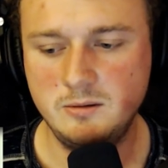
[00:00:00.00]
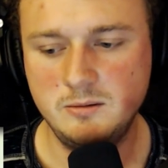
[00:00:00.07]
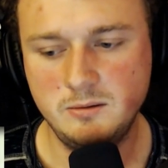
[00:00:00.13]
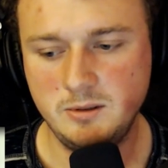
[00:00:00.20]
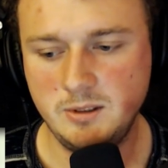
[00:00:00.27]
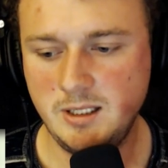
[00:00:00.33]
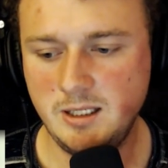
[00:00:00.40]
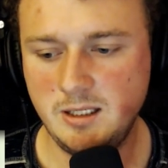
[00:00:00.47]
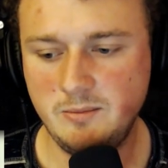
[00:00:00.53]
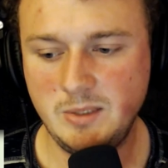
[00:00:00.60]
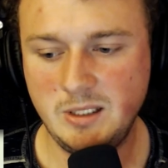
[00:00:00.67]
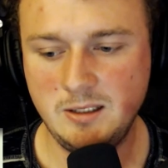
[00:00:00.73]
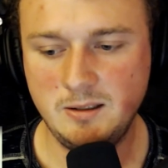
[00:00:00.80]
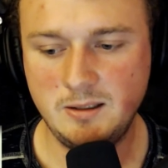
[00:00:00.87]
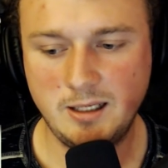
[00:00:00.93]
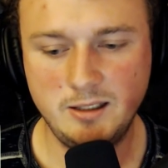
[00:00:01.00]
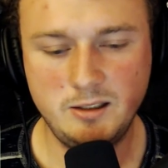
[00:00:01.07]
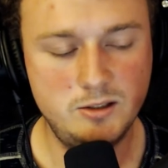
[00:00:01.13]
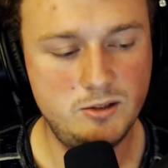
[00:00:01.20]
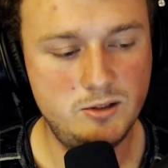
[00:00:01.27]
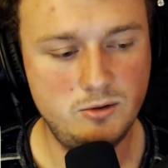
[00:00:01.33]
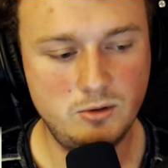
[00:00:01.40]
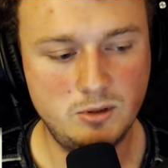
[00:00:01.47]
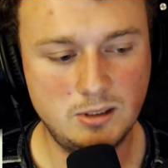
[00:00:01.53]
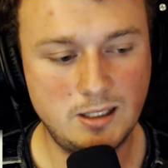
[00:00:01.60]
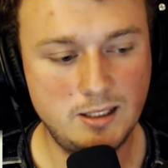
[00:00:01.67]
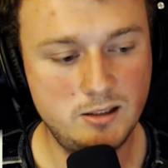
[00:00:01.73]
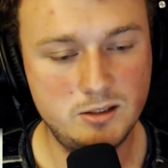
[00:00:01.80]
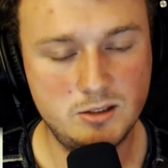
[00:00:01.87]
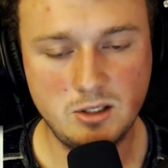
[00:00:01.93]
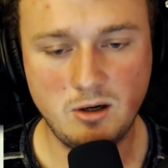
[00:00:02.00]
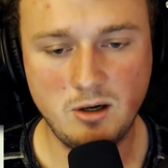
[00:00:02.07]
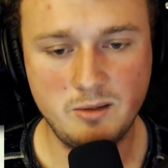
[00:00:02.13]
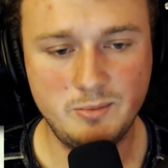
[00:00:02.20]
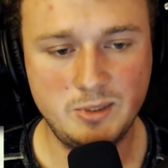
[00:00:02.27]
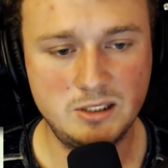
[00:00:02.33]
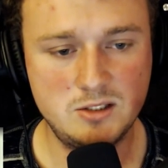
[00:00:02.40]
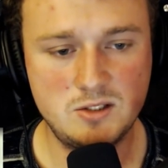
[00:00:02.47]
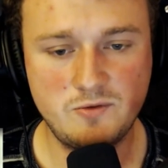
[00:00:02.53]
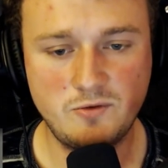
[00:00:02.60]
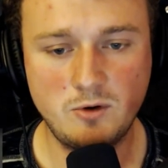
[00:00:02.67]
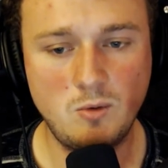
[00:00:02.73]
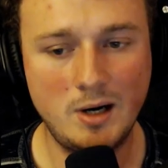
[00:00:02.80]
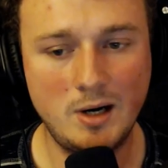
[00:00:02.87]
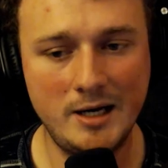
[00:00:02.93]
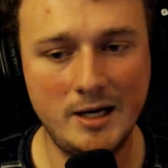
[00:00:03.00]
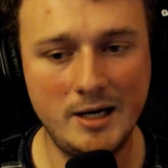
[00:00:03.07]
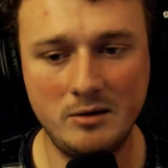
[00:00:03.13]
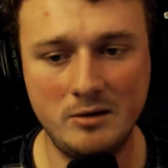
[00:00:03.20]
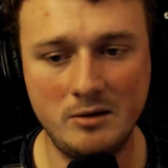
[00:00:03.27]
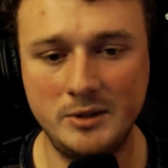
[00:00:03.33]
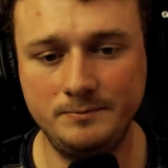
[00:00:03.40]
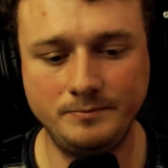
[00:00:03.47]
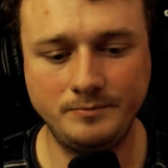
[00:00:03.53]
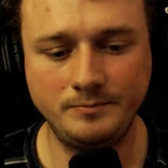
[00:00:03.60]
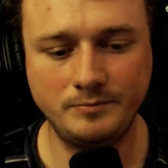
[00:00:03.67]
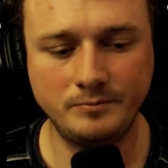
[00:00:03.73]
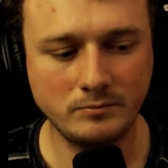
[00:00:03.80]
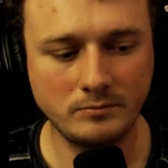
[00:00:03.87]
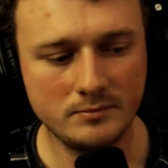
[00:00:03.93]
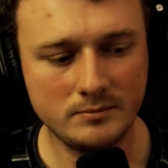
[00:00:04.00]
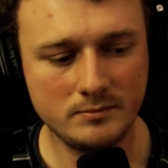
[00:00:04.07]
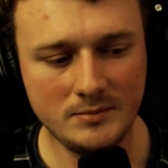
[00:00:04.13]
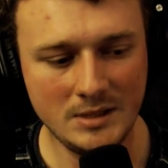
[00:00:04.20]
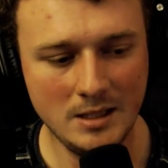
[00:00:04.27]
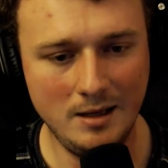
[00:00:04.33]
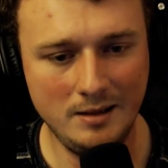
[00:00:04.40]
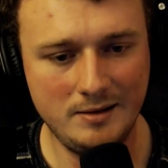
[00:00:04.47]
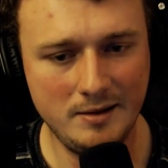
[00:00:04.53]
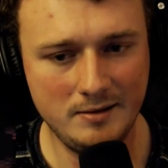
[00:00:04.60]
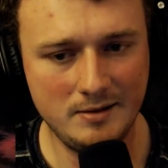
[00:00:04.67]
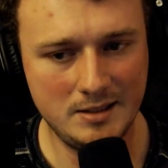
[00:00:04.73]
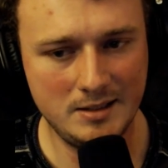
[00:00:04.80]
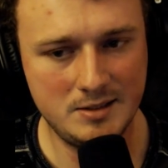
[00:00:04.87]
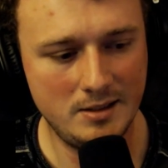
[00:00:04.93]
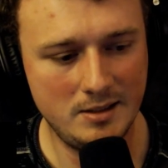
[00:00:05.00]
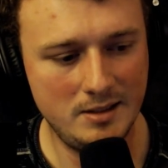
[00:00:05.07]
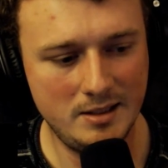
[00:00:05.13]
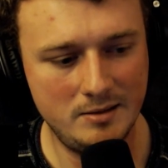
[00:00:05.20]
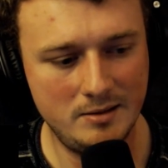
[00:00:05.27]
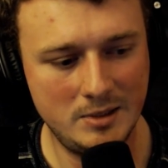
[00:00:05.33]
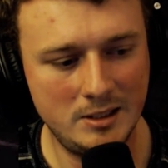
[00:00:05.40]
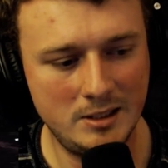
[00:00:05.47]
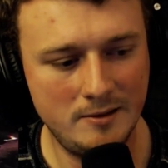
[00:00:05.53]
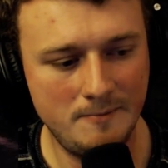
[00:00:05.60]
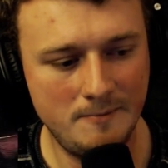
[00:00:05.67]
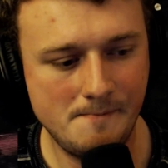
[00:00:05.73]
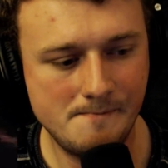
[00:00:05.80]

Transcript: yeah, man, I could talk about this for a while, but I think that's the end, man.